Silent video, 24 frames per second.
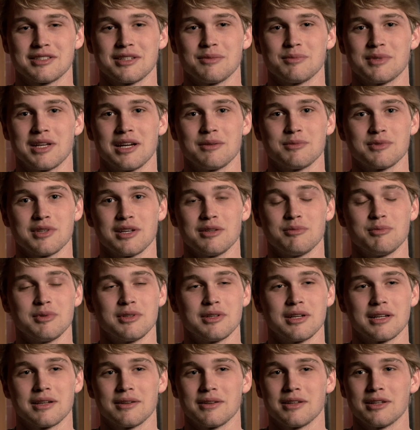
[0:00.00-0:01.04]
Sometimes I'd be
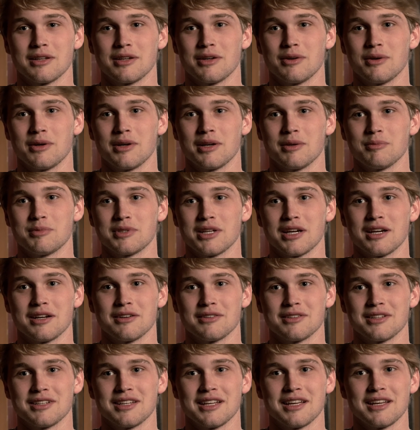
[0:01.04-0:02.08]
like, you know what, I'm
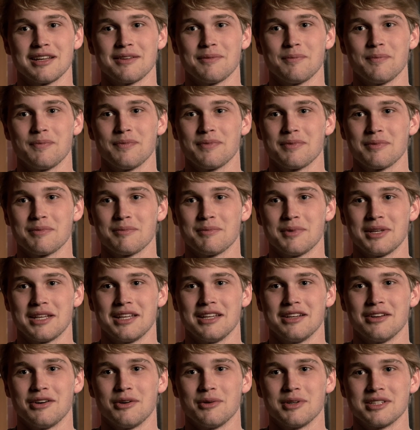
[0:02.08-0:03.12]
tired today. But
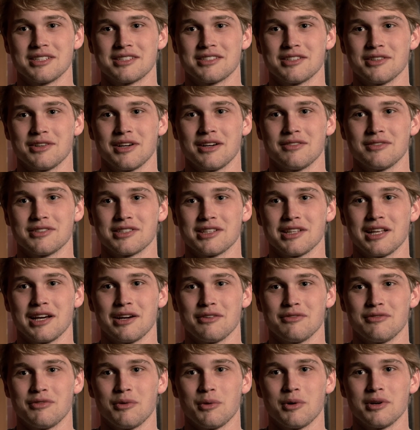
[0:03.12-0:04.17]
he'd always still have his
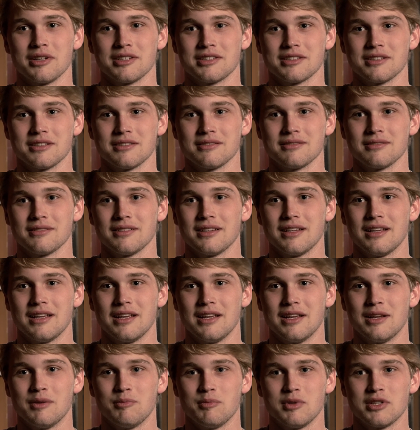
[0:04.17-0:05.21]
loud voice and
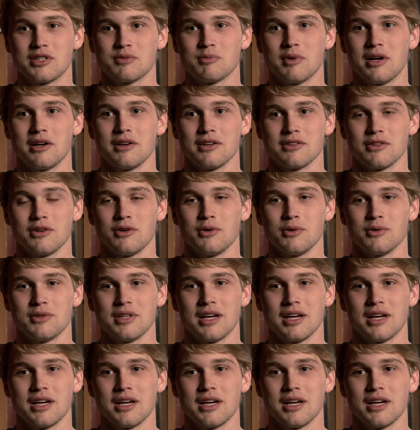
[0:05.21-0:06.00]
be smiling the whole